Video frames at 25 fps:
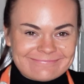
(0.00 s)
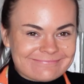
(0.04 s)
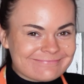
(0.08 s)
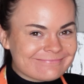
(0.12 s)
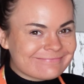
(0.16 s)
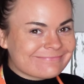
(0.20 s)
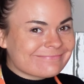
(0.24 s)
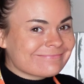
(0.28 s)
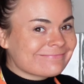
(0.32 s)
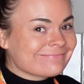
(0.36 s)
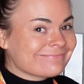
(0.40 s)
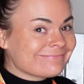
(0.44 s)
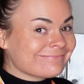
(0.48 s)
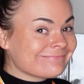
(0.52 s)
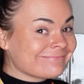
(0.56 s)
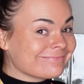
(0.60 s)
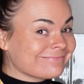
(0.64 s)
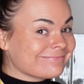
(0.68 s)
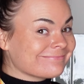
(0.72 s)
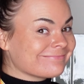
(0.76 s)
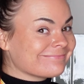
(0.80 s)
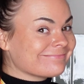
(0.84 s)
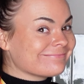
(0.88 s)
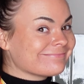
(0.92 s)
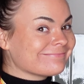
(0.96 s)

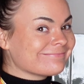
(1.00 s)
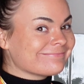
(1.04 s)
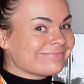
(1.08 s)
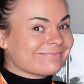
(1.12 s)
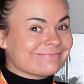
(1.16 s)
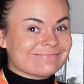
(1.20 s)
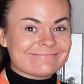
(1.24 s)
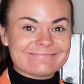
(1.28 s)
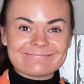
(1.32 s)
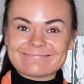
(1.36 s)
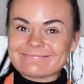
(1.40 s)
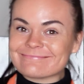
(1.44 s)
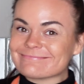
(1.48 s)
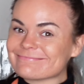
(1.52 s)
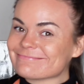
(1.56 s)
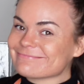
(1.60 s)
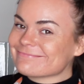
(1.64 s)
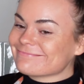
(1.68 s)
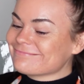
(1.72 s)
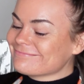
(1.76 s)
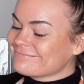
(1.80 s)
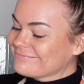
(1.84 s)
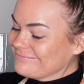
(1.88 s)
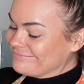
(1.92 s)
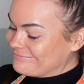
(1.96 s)

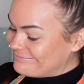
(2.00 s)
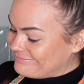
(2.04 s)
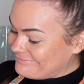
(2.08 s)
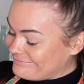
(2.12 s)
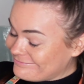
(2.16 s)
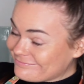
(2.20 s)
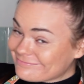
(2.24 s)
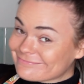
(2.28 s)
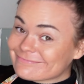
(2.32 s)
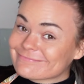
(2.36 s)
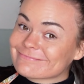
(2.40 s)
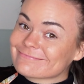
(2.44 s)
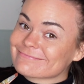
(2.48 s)
Nobody speaks.